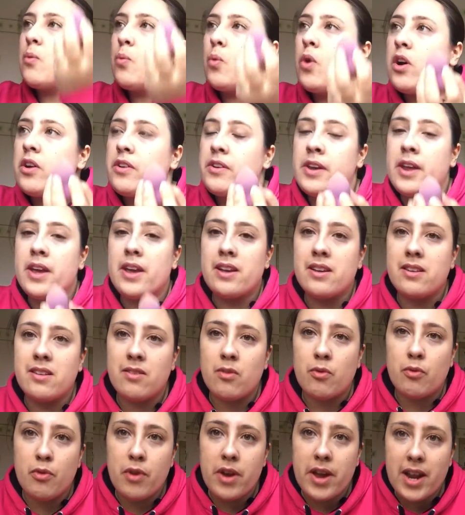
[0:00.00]
you want is
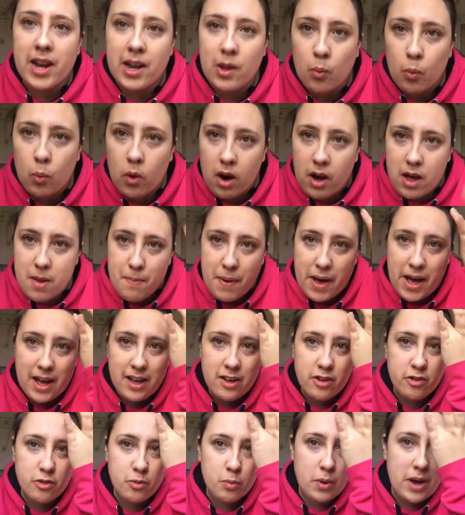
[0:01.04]
a really white
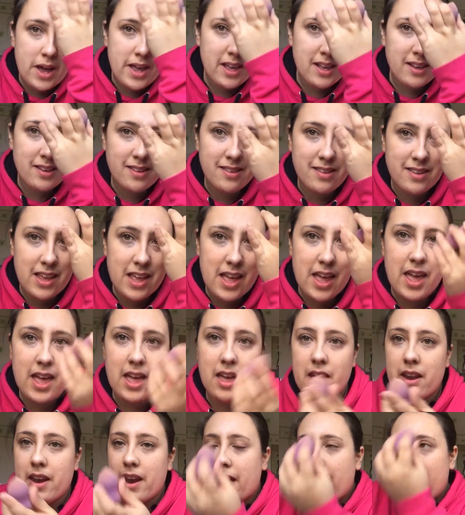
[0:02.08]
patch. Where you can see
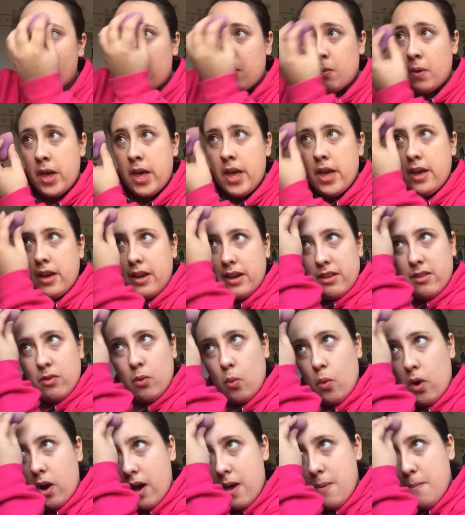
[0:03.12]
here now there's a
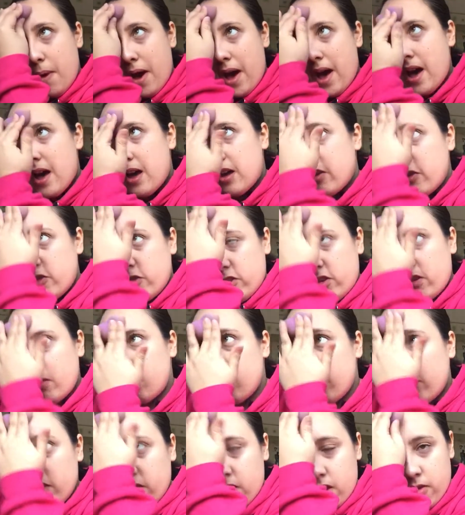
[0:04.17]
white patch. So
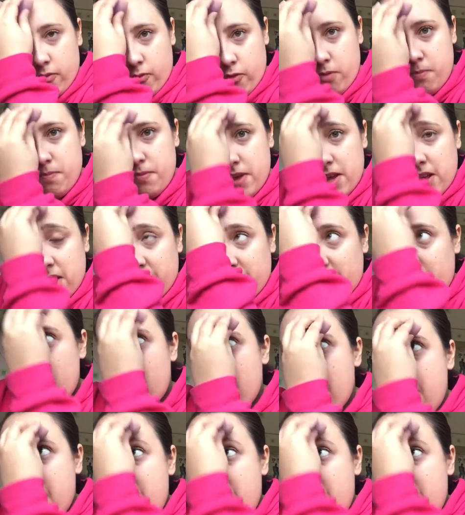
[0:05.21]
I'm just going to rub this